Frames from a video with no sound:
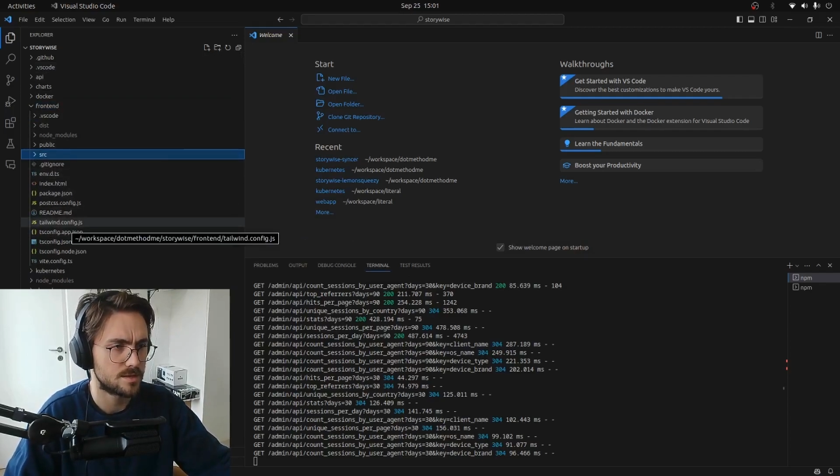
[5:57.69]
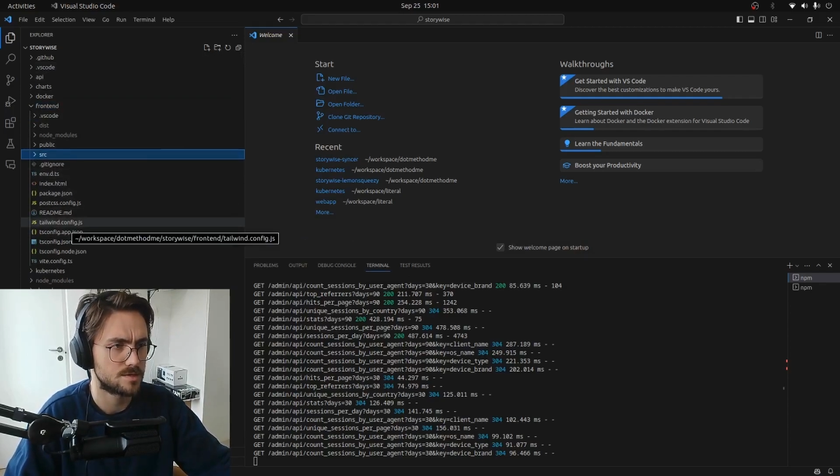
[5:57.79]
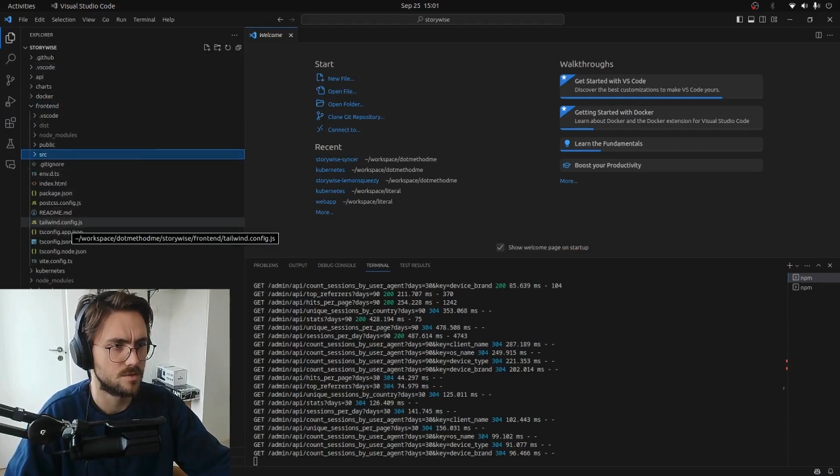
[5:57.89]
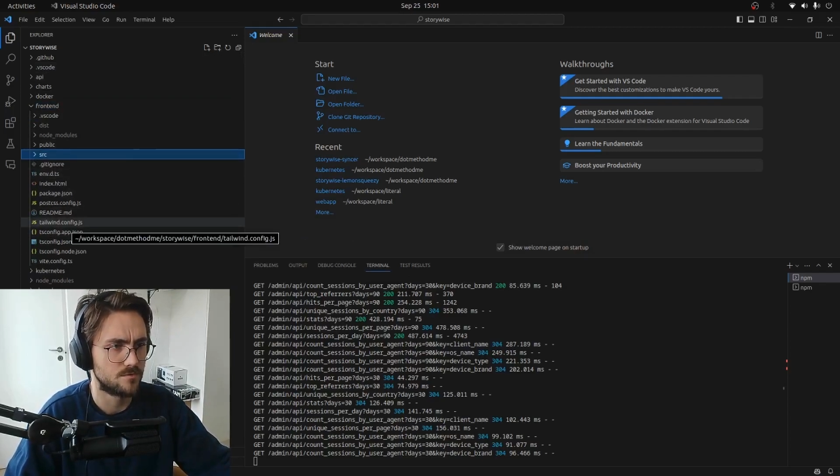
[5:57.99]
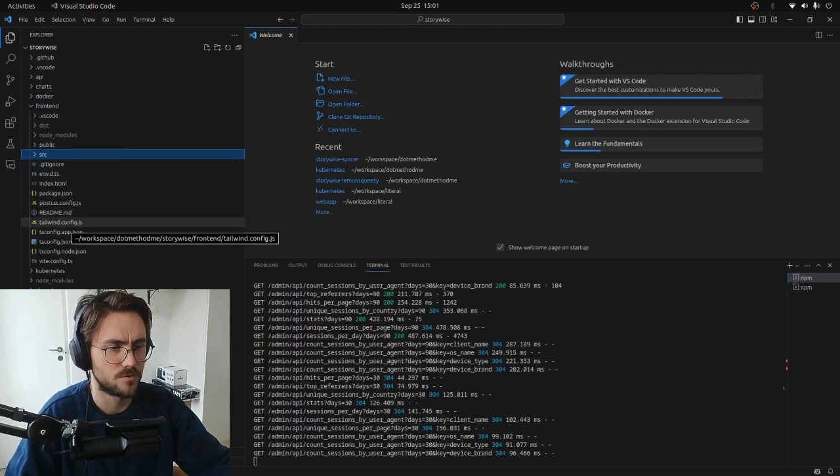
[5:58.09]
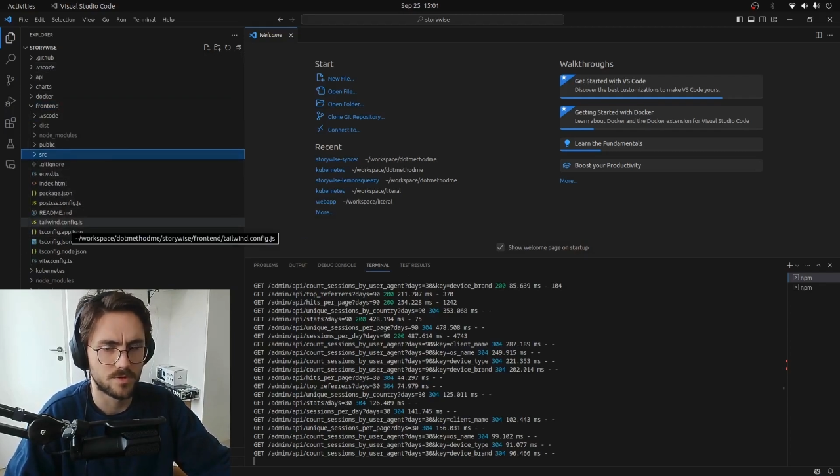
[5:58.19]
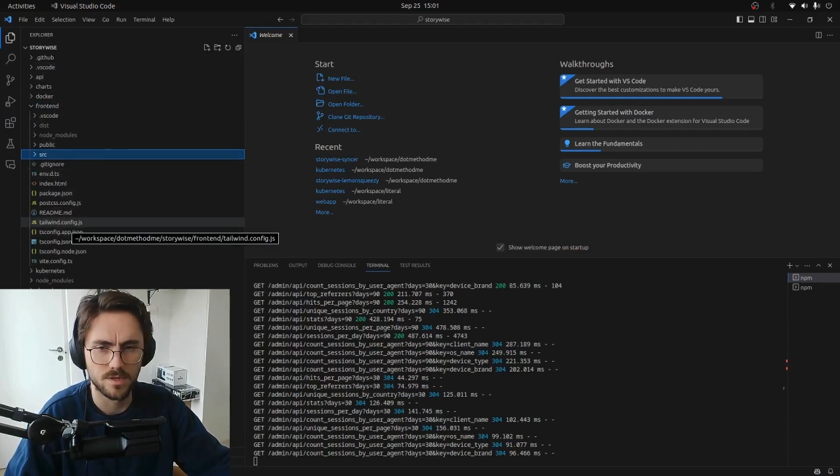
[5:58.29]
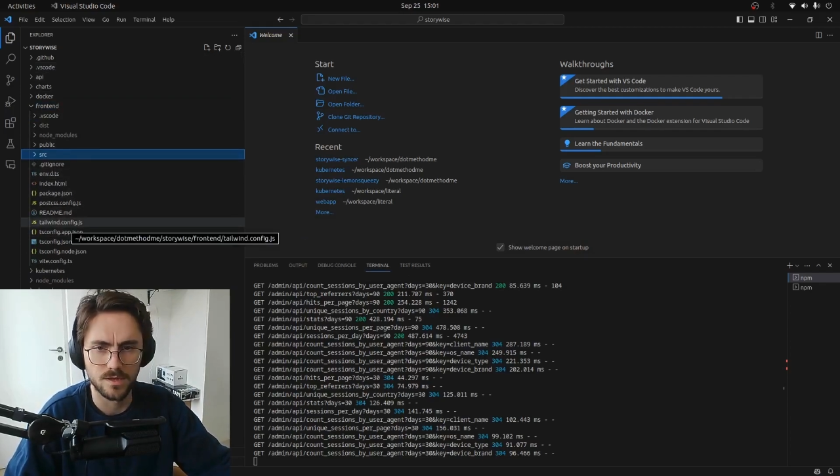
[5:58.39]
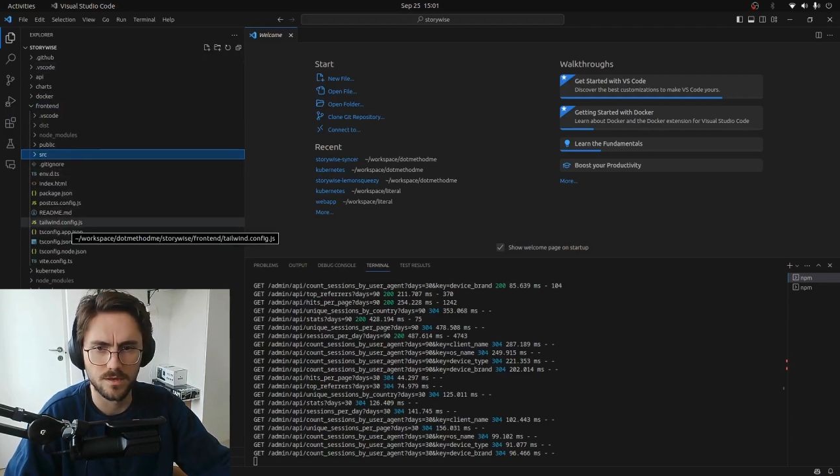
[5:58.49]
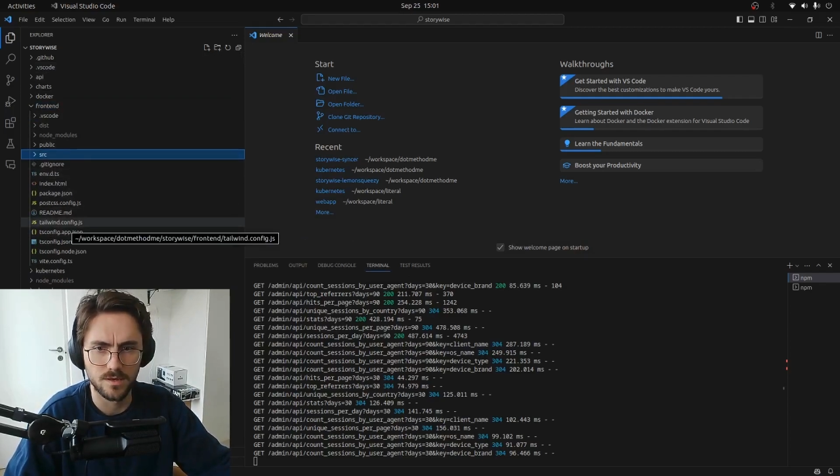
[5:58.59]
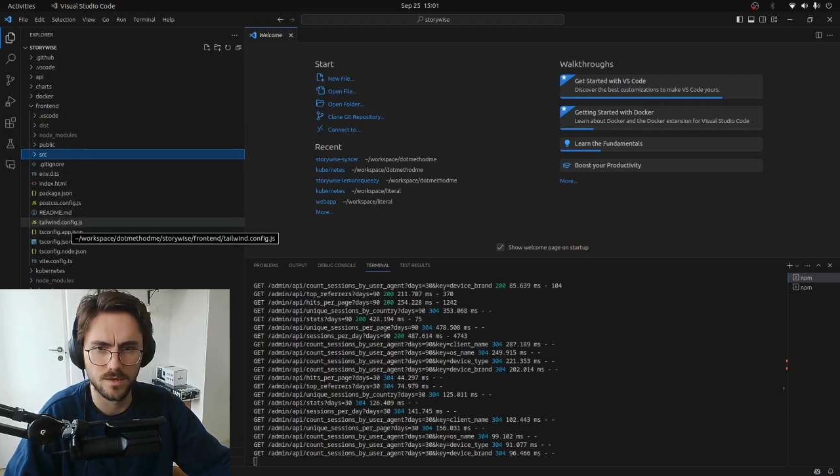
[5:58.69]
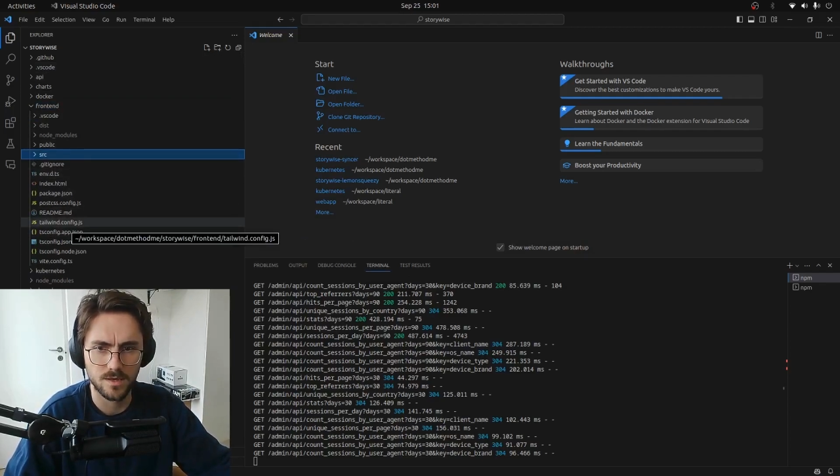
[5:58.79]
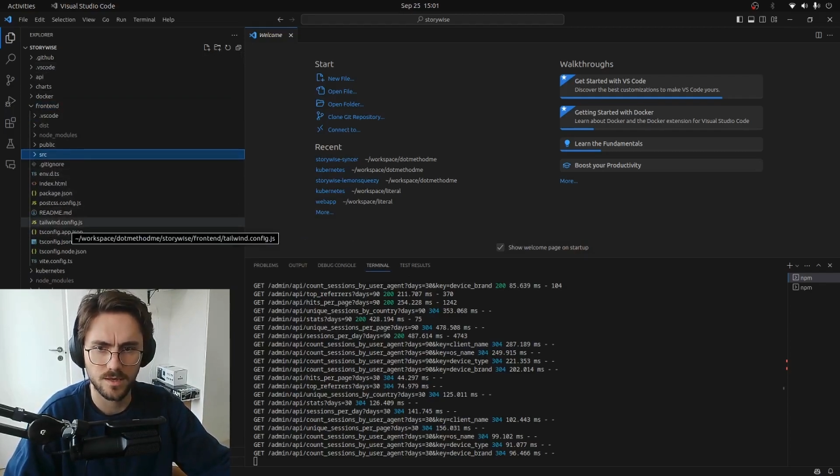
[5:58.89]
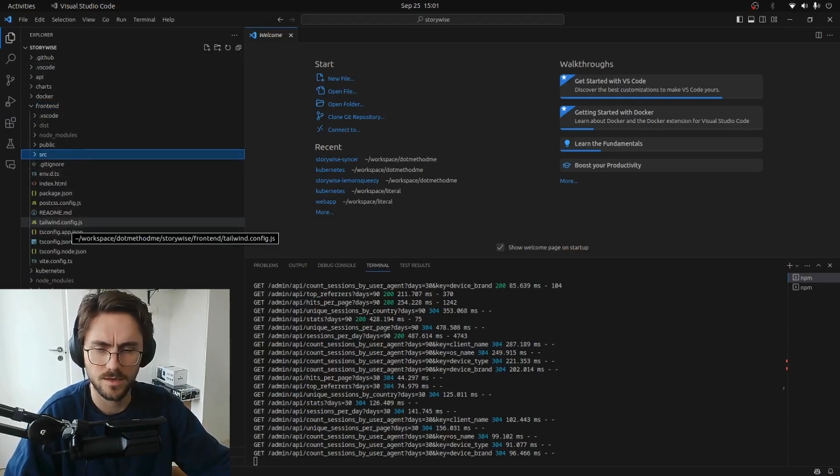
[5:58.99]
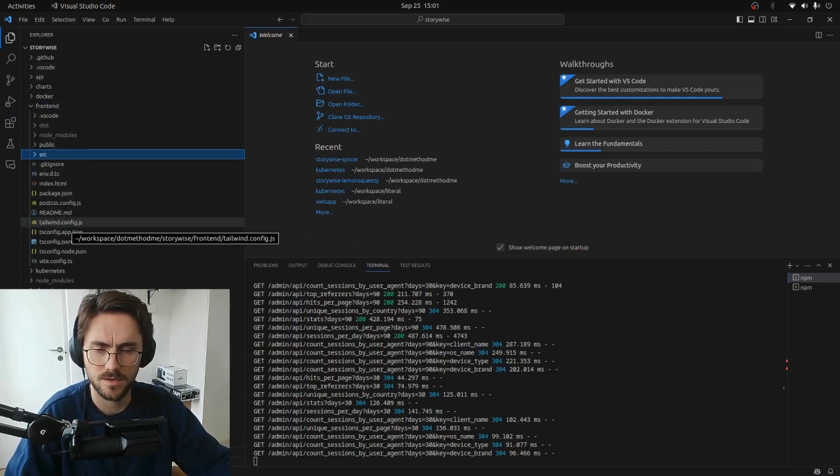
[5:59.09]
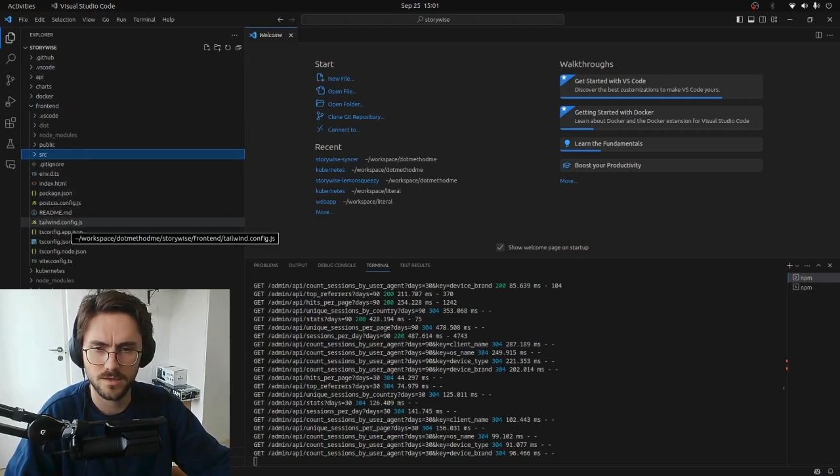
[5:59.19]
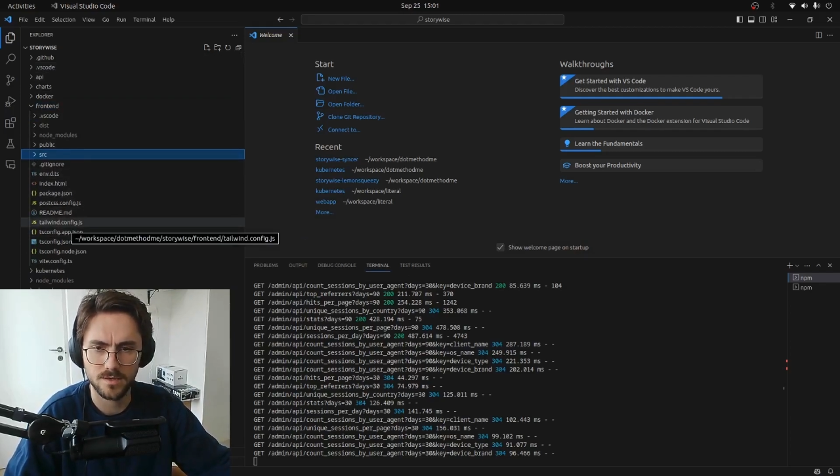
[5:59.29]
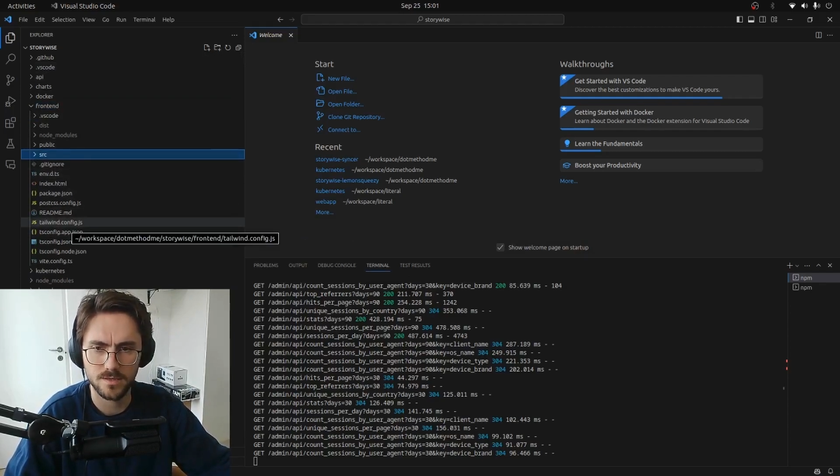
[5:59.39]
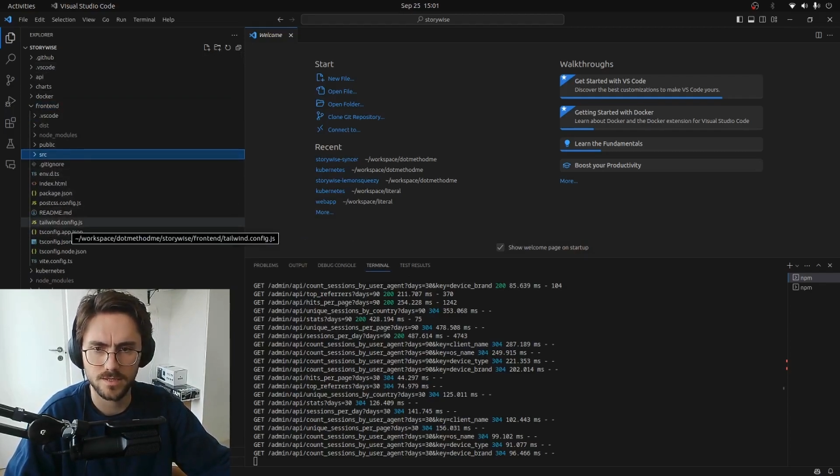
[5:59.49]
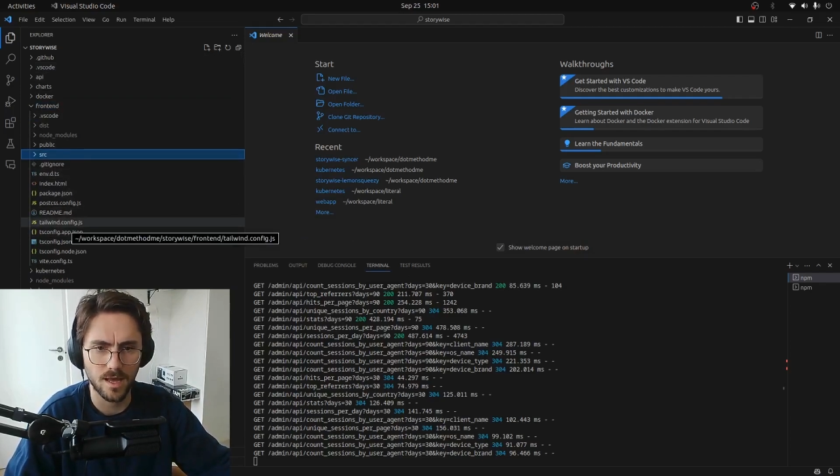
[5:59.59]
So for the
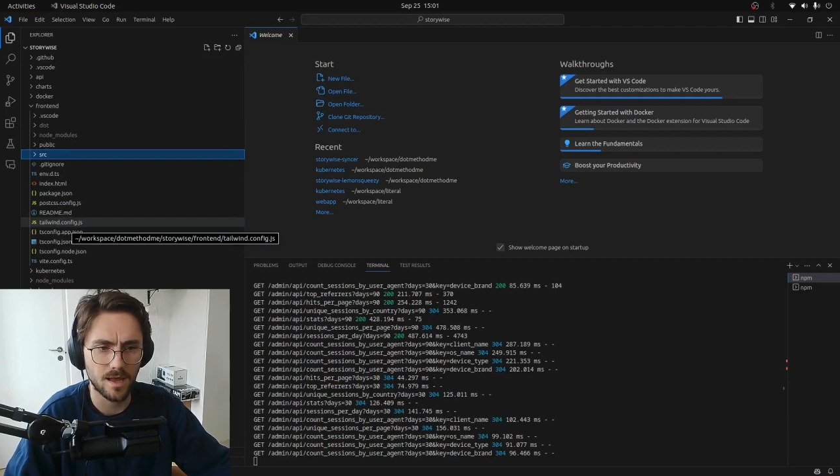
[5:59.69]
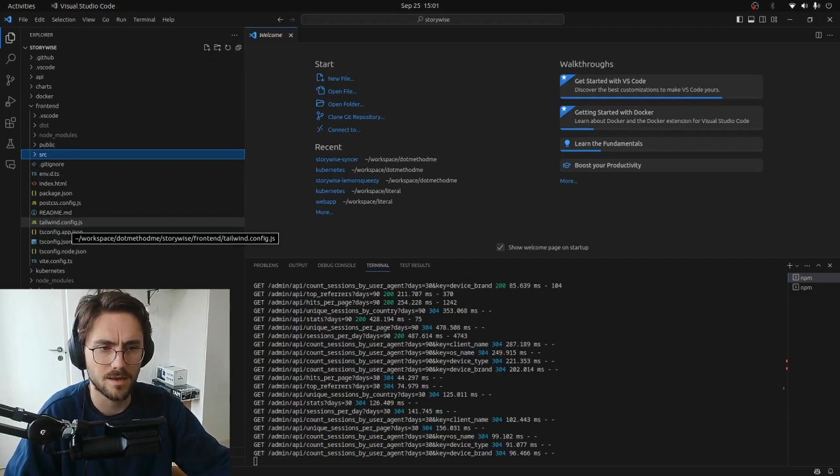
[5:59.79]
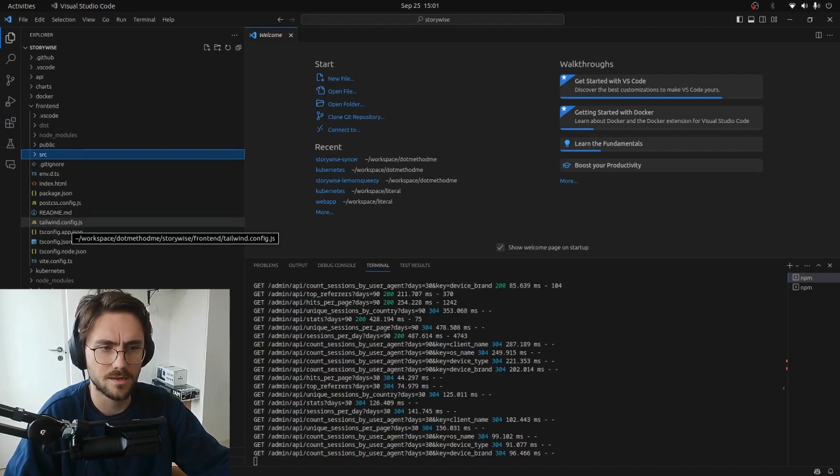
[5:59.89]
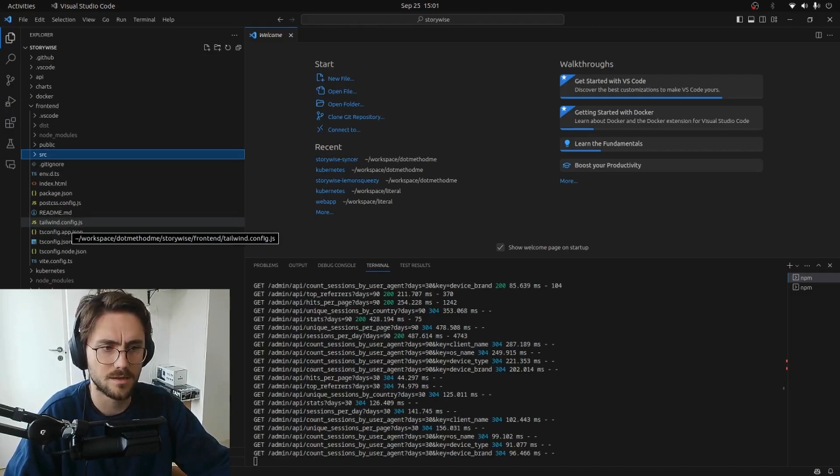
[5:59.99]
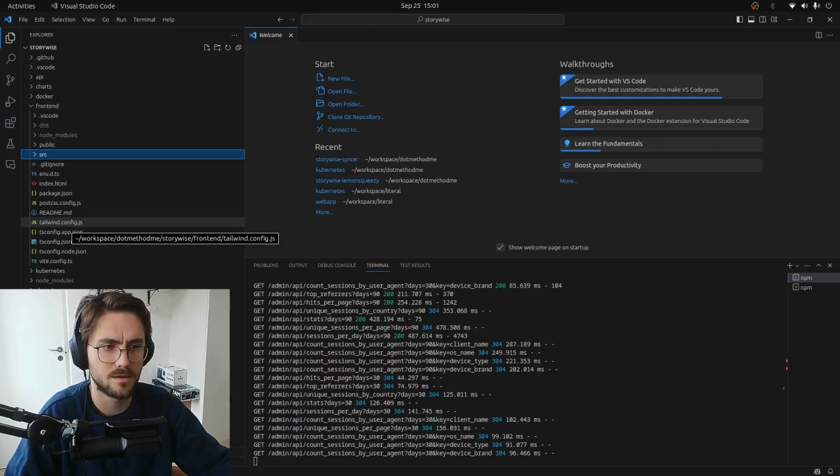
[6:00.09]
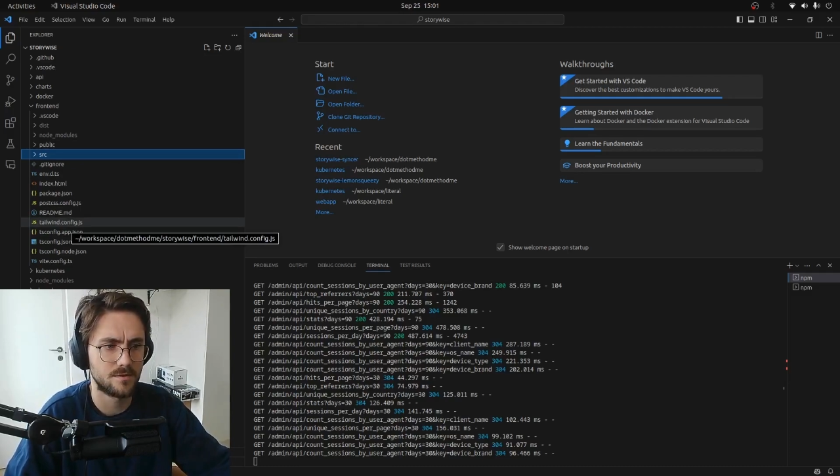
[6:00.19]
styling,